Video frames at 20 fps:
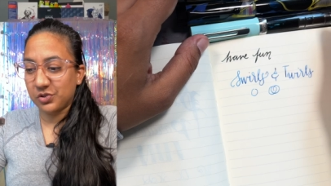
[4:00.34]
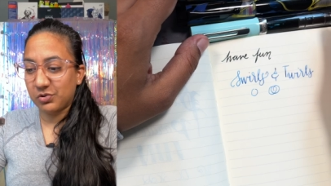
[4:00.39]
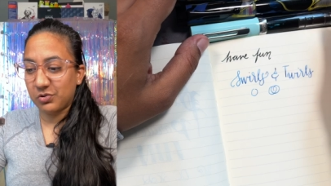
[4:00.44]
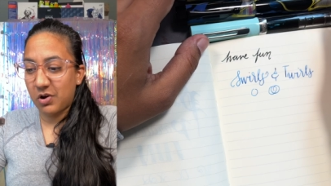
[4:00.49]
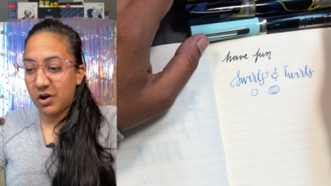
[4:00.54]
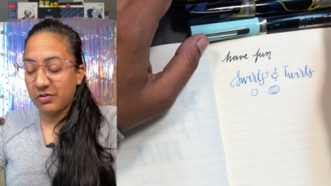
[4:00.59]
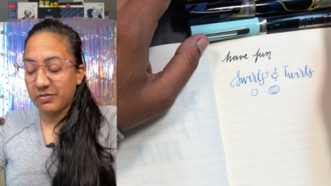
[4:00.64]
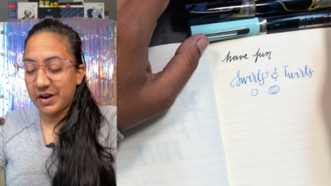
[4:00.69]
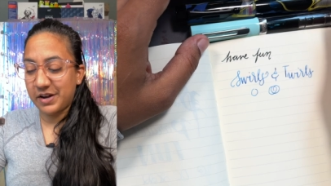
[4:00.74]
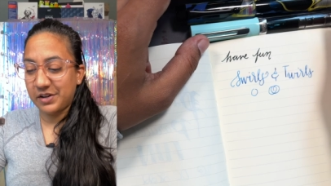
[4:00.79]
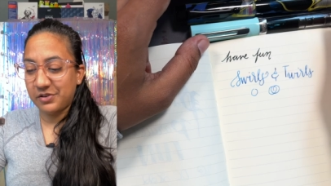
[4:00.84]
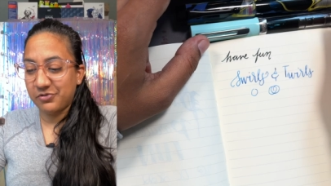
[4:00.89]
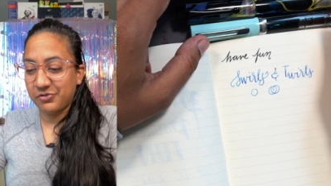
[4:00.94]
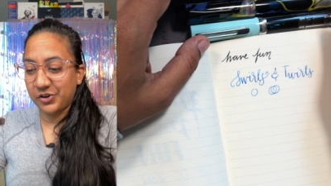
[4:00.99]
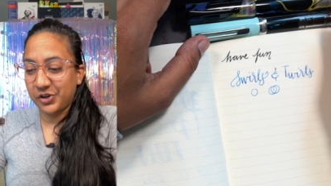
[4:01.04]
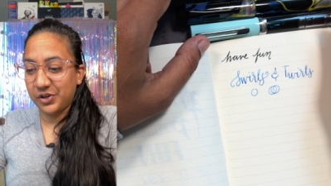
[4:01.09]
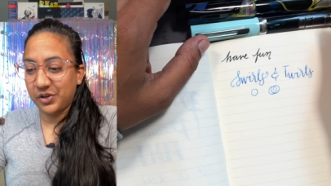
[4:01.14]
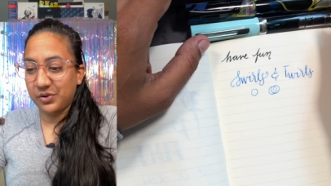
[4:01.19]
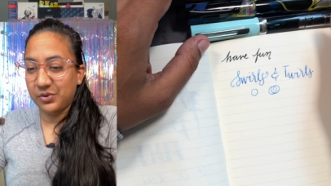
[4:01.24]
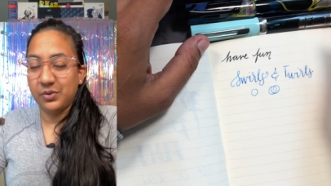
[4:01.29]
they're all ready for
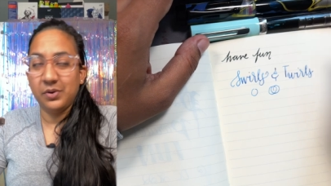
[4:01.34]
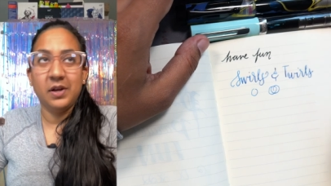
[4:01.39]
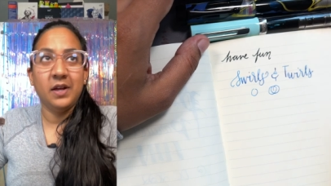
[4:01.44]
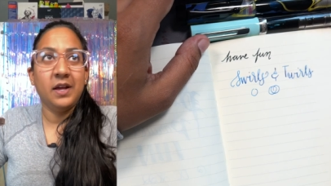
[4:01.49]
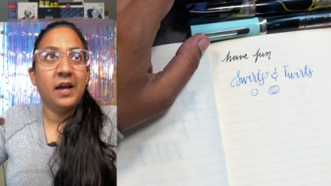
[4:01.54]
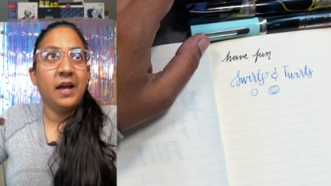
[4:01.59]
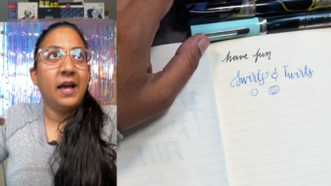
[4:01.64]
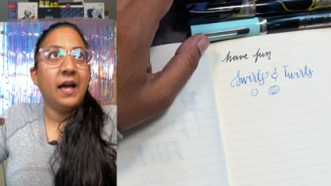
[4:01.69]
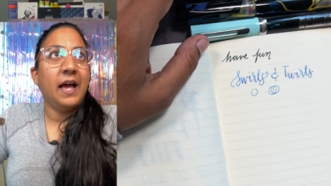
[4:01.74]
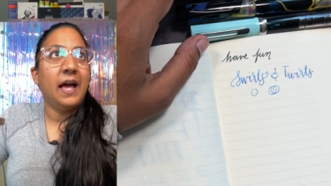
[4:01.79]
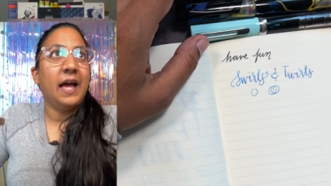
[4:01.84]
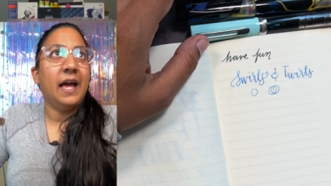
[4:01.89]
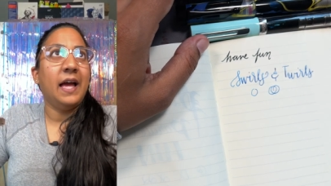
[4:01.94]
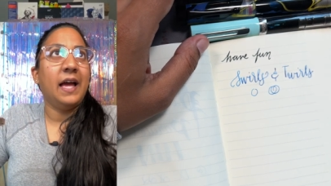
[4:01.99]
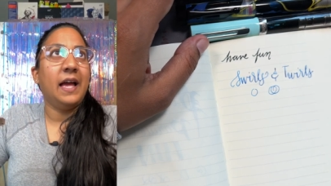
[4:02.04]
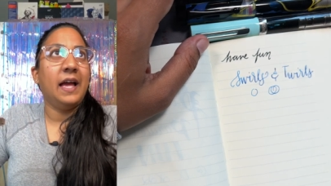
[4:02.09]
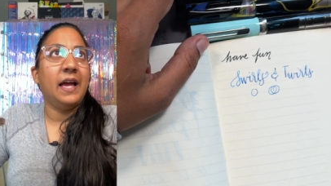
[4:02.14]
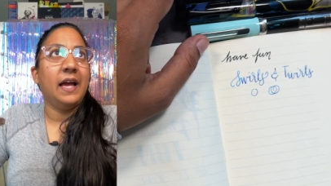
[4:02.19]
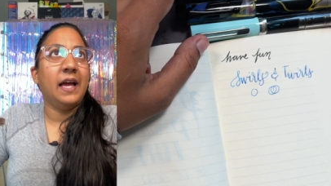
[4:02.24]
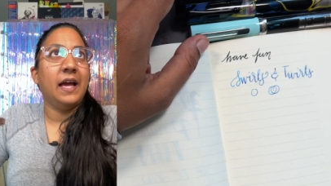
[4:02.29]
you.
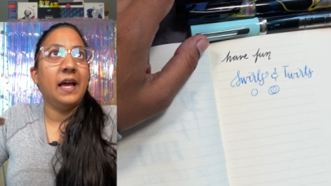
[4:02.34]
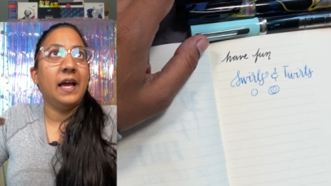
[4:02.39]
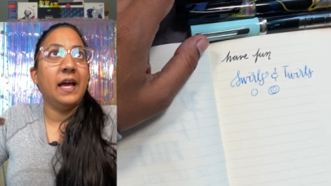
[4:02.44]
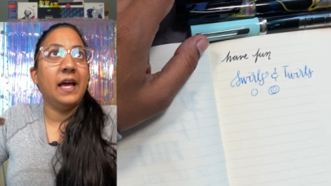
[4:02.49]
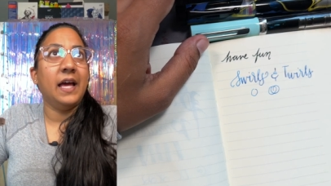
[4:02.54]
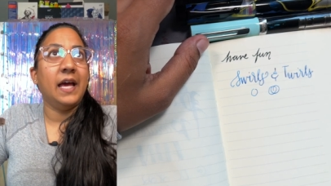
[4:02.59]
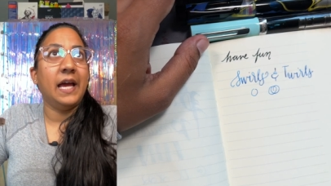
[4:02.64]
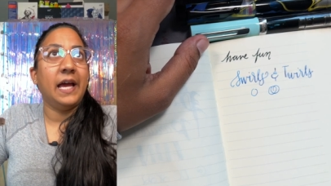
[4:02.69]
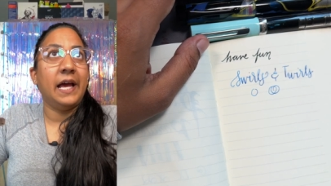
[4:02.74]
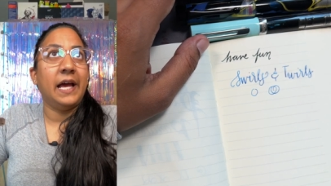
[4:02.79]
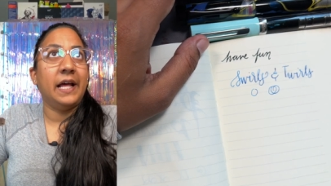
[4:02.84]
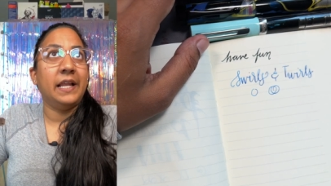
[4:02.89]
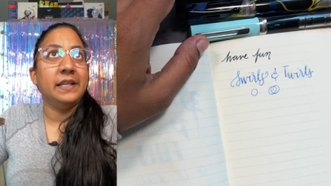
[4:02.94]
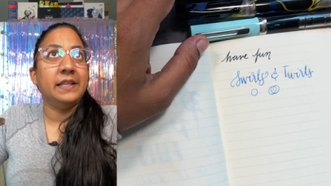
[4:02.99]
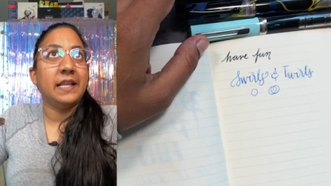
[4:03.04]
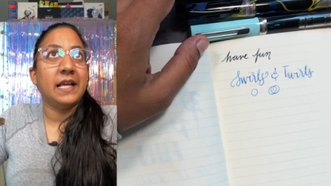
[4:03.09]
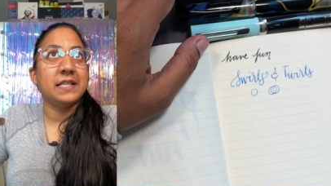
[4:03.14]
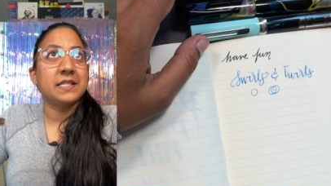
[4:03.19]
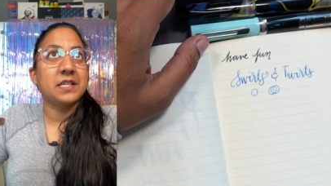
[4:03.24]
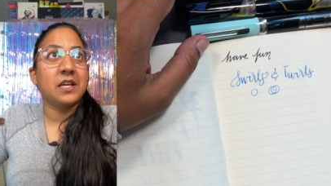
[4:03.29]

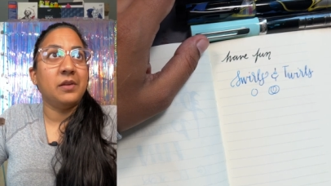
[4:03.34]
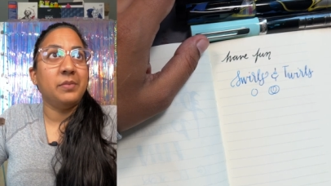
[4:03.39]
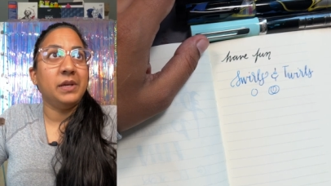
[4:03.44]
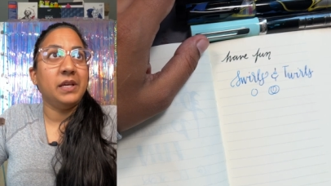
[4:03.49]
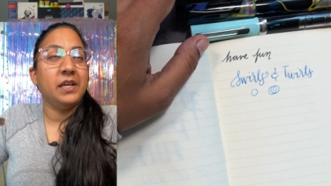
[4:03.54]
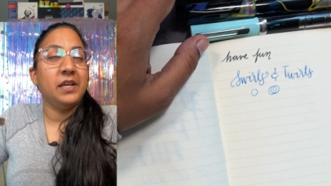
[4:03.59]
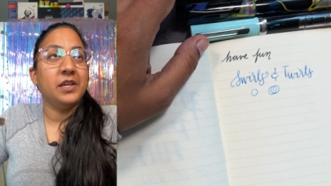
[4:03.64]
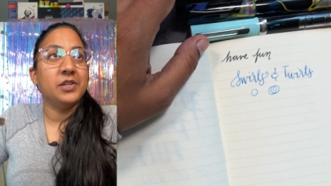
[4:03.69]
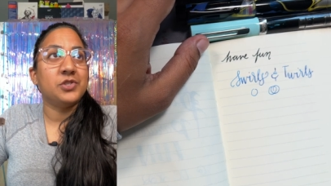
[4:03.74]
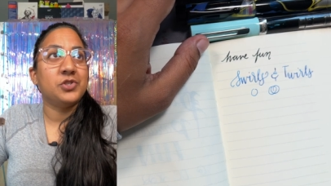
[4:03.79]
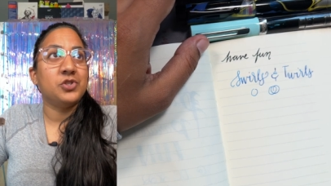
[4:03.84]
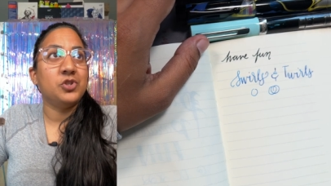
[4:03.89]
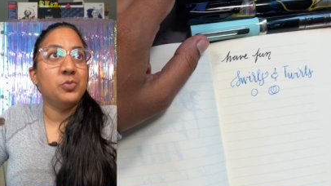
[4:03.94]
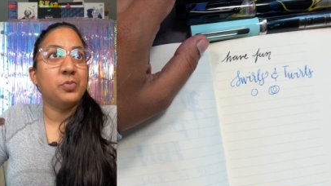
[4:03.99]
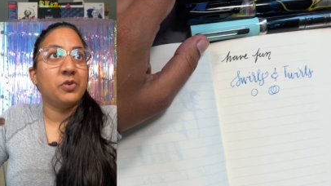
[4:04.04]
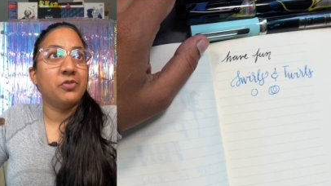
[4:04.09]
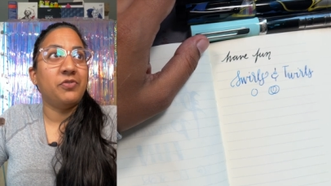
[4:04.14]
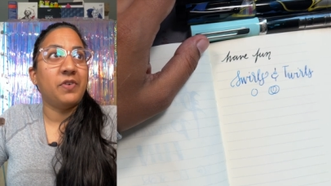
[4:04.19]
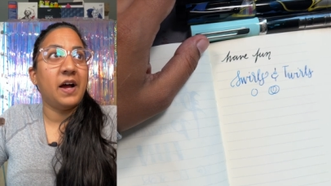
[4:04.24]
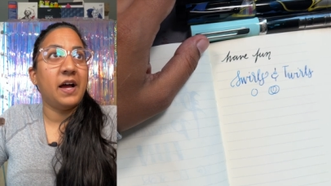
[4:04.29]
And that's going to be
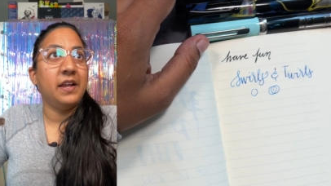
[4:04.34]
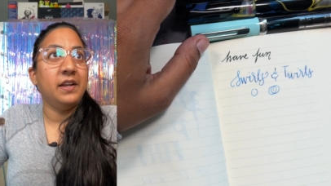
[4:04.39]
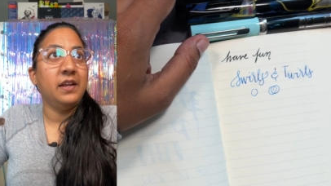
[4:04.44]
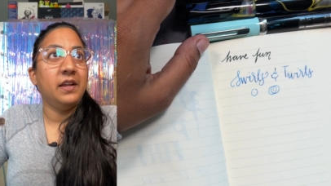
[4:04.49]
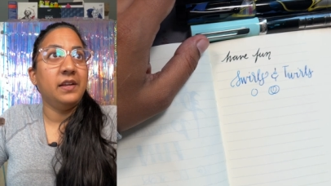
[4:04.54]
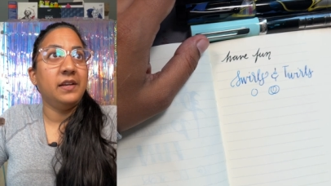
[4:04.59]
super fun.